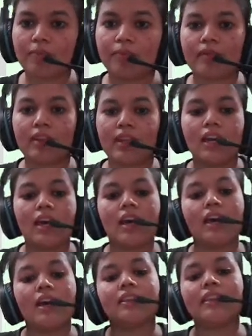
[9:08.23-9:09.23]
the leaves, they
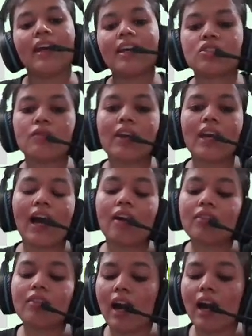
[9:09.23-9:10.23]
capture the energy from
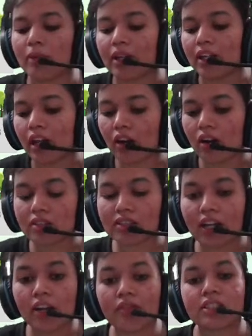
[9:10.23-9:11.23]
sunlight
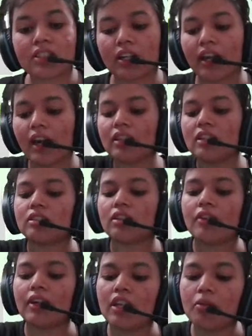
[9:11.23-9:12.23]
because of the
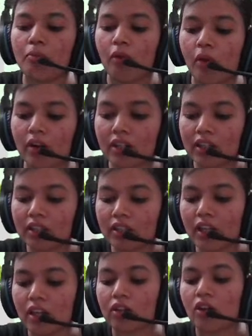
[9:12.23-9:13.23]
presence of chlorophyll,
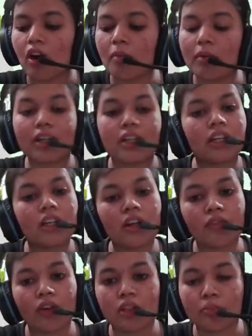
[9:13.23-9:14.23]

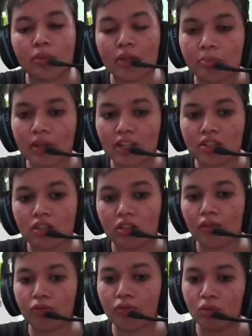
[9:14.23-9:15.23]
and due to this
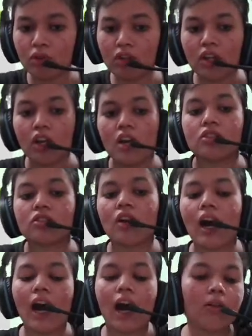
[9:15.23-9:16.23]
energy
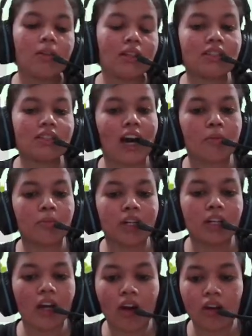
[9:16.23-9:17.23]
of sunlight,
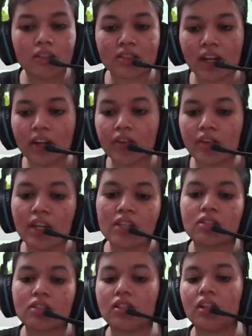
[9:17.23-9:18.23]
the plants
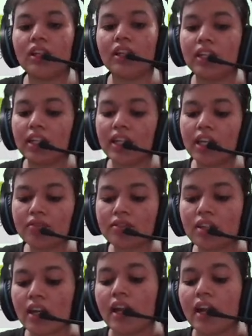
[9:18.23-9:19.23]
can make their own
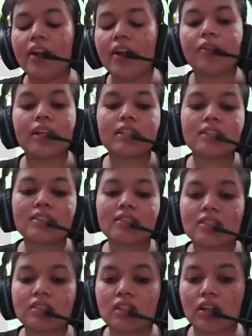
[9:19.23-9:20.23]
food.
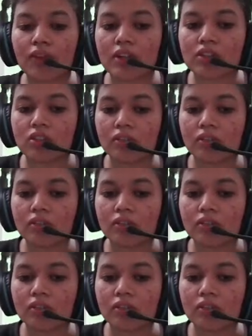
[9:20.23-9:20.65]
Okay,